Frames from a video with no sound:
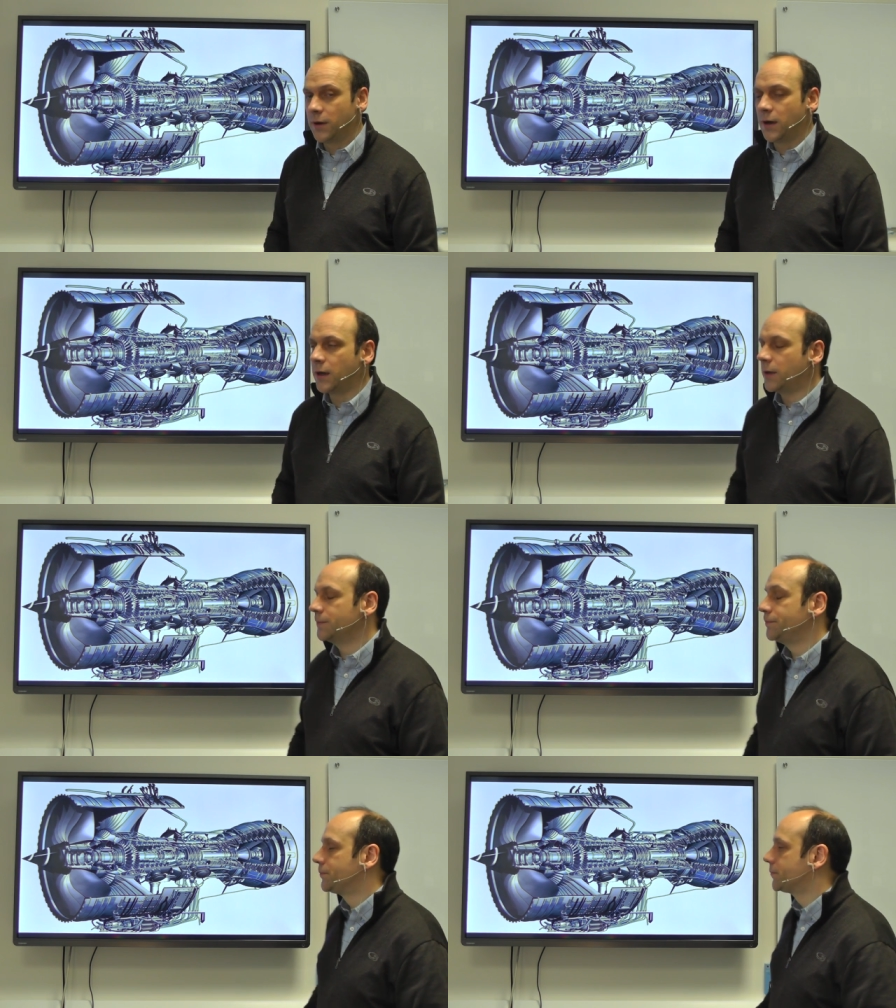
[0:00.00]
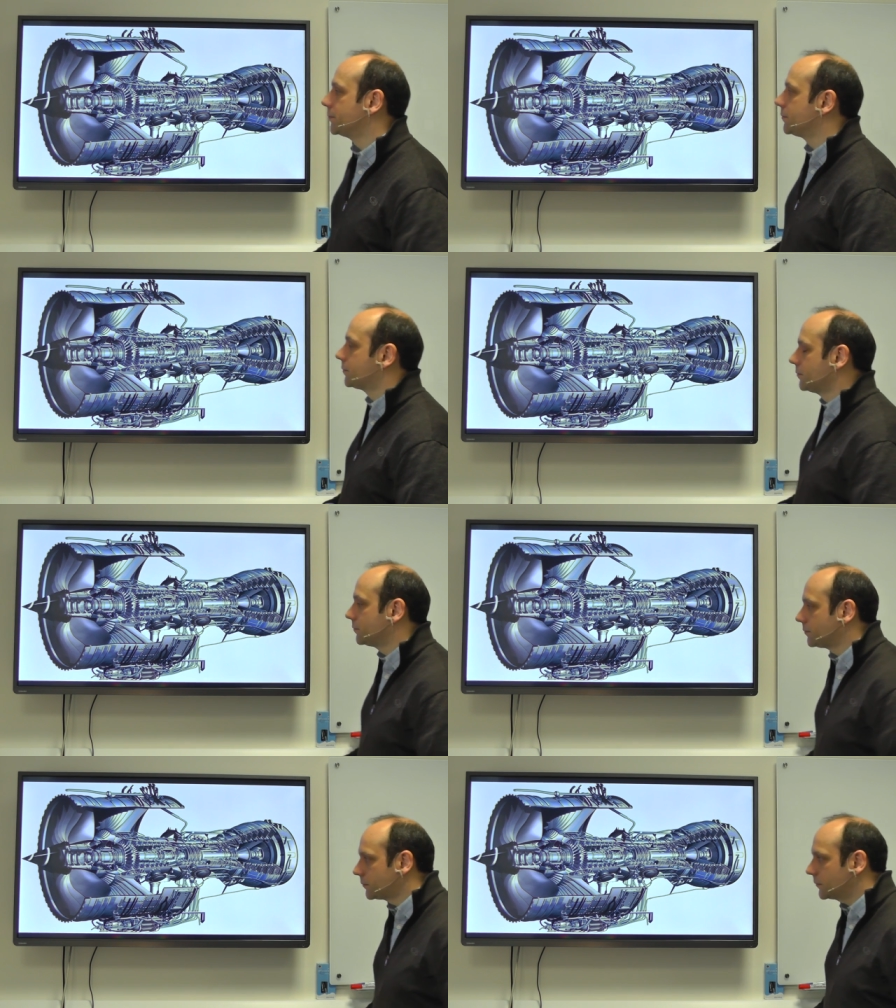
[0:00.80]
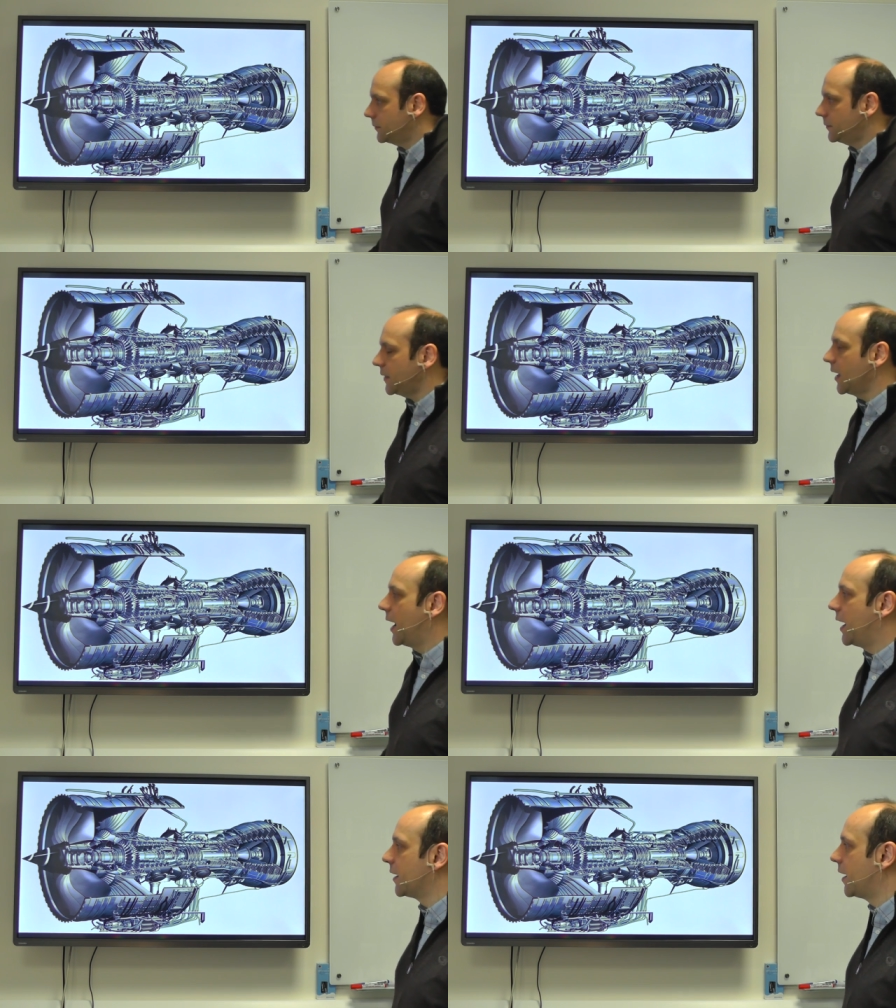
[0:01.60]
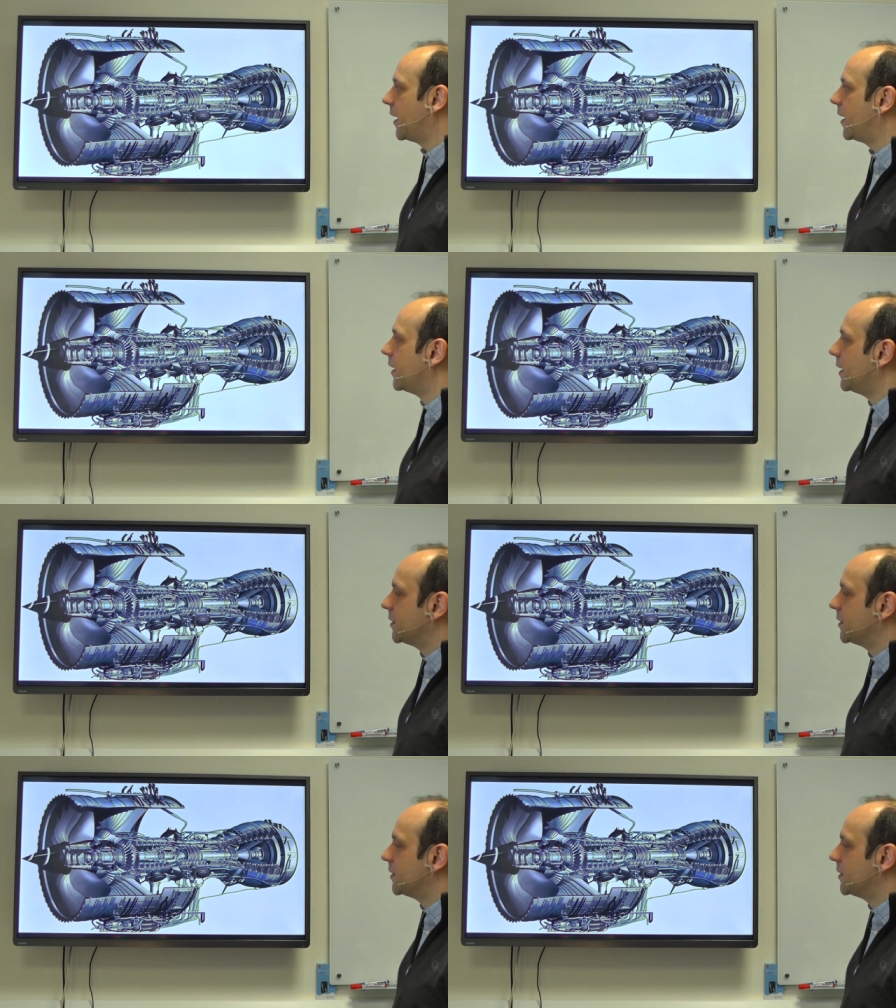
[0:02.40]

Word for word: Um, and uh,